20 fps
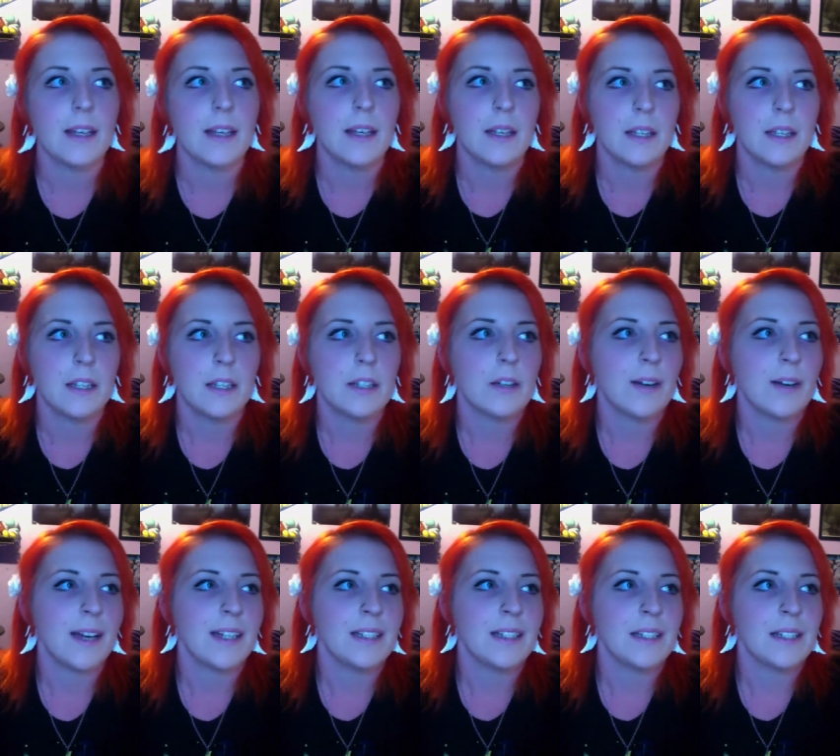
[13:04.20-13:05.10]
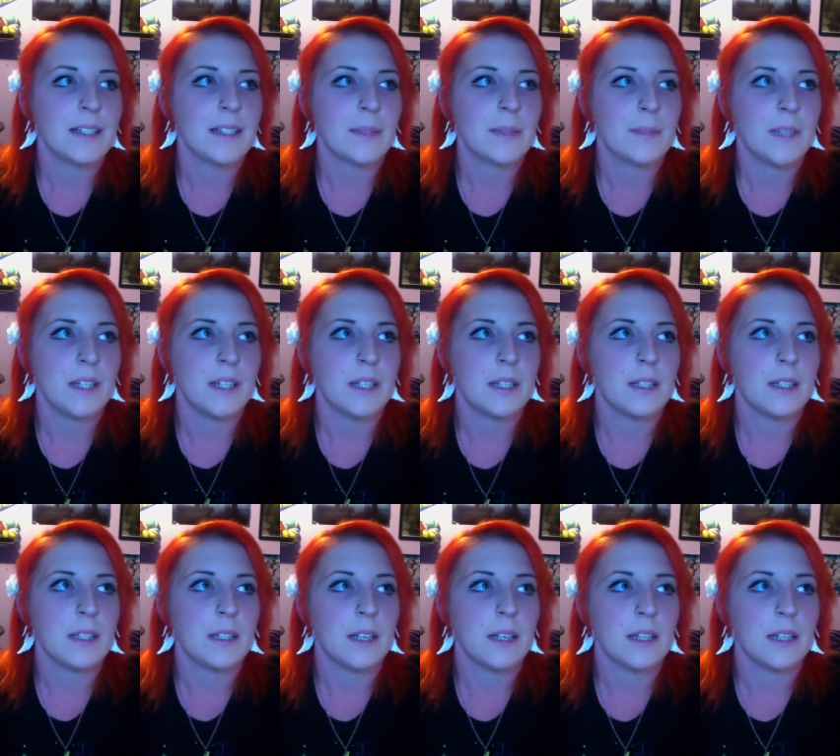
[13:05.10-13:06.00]
you know, I need to
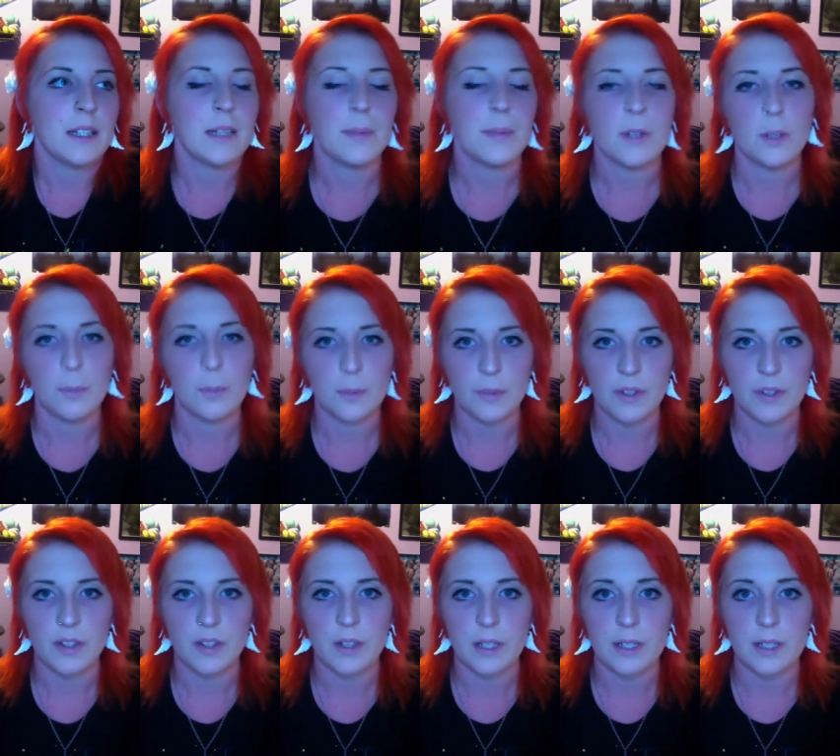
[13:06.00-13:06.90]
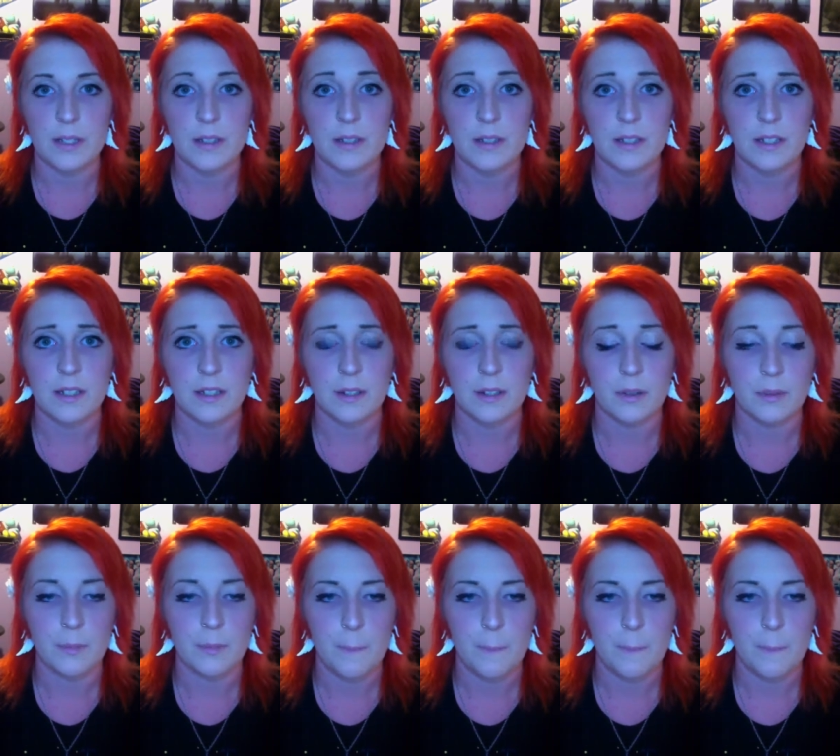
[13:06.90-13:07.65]
be, I need to be open with you guys, you know?